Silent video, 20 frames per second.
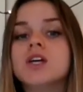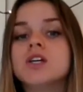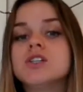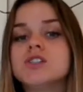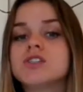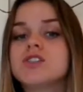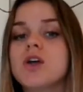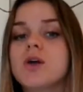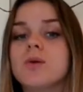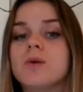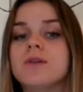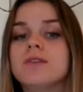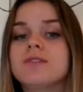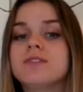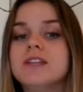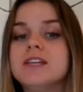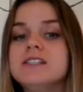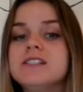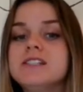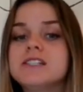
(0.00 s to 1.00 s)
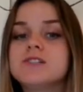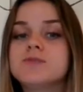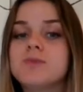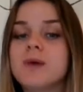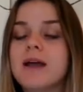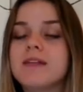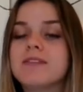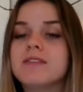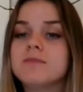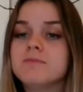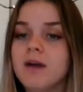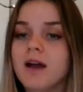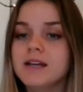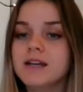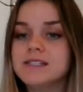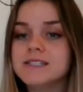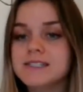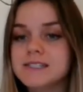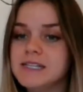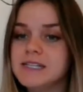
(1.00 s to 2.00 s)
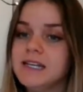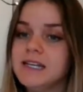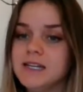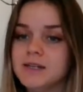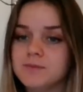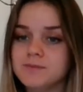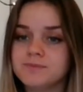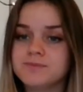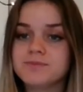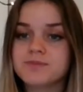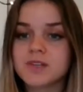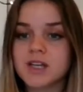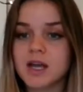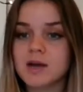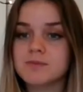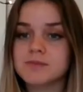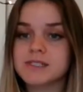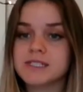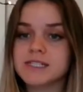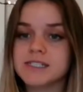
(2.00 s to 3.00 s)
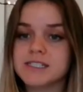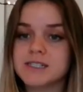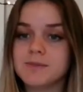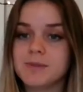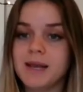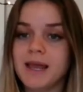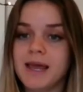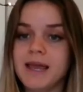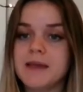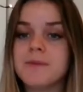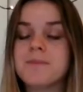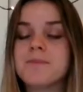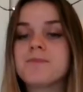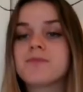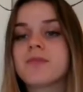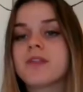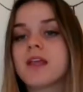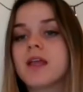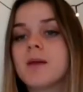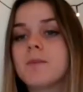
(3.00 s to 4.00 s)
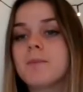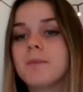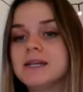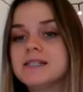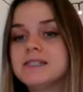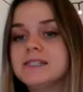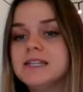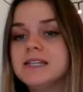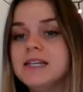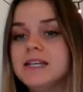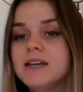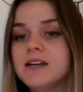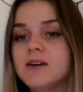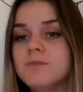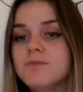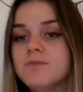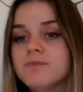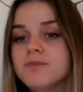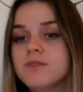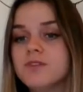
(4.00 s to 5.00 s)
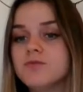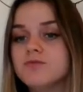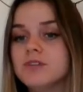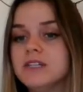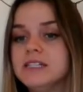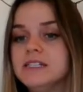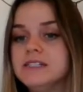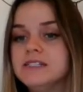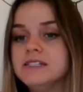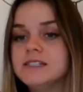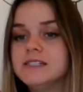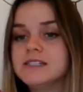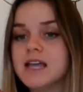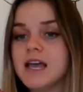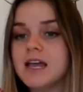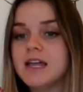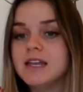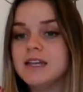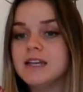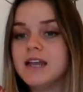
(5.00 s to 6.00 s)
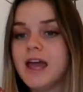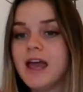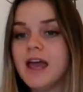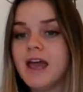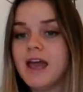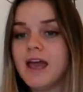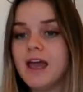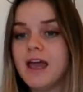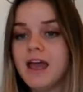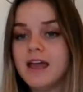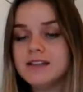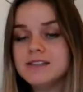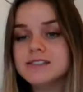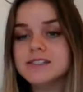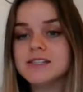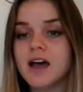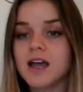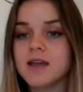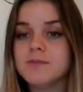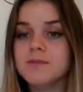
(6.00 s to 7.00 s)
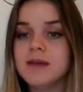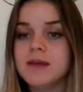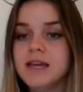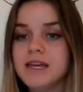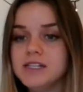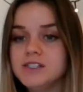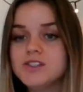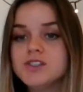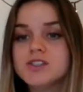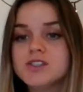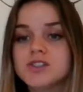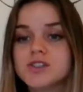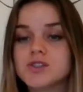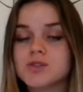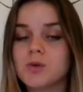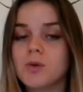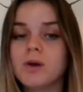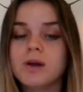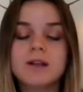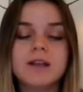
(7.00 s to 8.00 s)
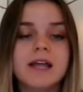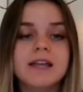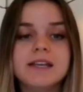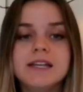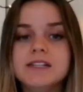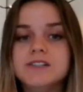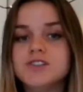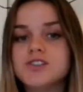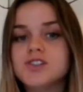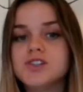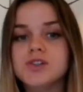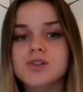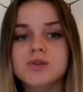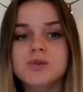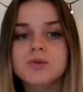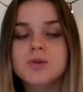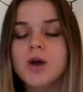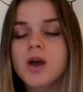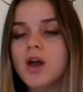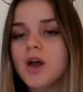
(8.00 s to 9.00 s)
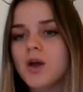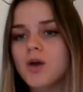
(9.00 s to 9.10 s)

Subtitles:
So this is where the mycelium comes into play. Mycelium releases an enzyme into the soil and into